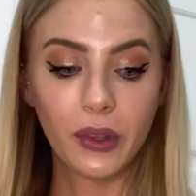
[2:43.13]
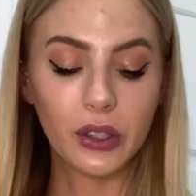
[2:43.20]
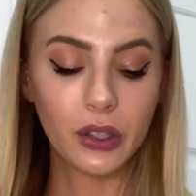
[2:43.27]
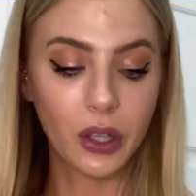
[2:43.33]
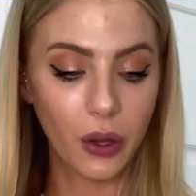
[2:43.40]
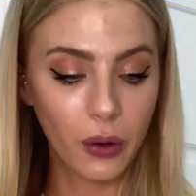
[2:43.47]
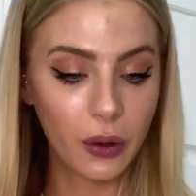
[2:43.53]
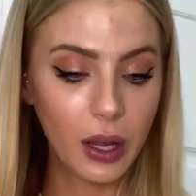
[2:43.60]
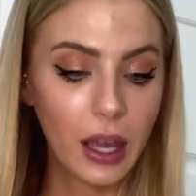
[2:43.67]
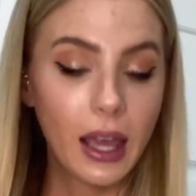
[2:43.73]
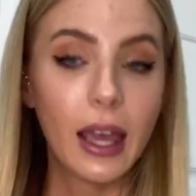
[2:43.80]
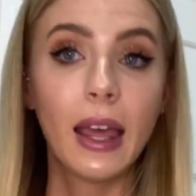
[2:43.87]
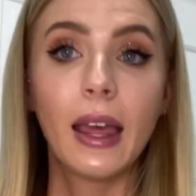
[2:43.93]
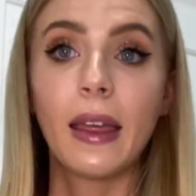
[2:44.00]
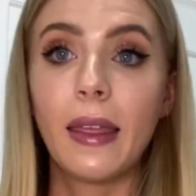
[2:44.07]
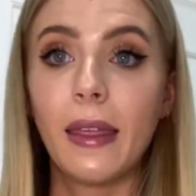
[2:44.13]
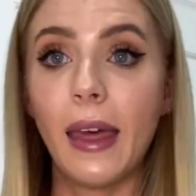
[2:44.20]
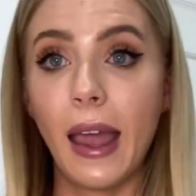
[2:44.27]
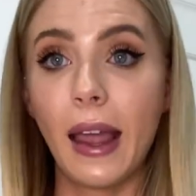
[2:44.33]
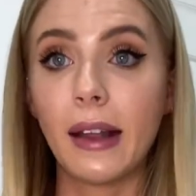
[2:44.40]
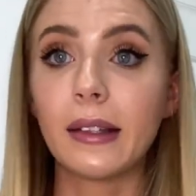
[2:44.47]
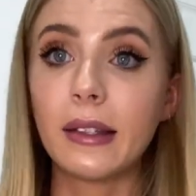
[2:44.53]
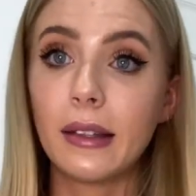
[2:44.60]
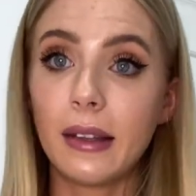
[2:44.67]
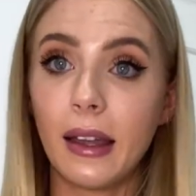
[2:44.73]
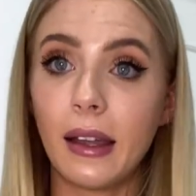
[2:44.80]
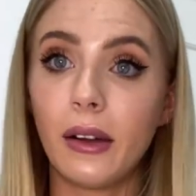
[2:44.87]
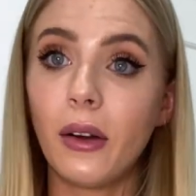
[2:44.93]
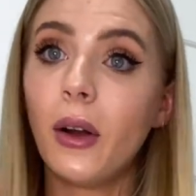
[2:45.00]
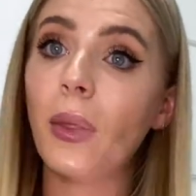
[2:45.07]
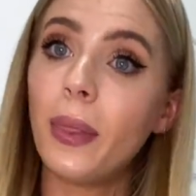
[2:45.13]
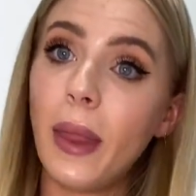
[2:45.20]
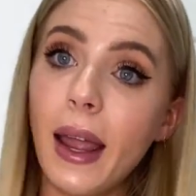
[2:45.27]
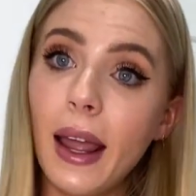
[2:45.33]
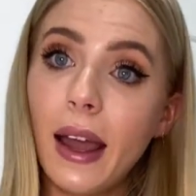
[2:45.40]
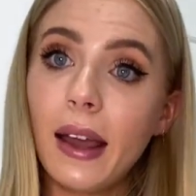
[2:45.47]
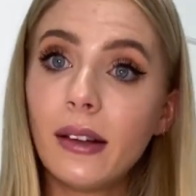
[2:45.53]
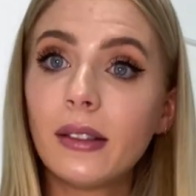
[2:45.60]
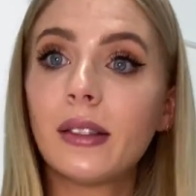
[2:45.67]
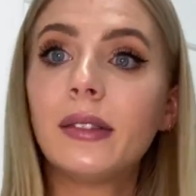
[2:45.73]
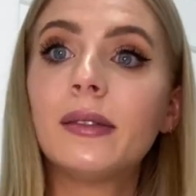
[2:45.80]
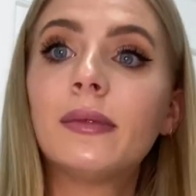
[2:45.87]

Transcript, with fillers: So that's that on that.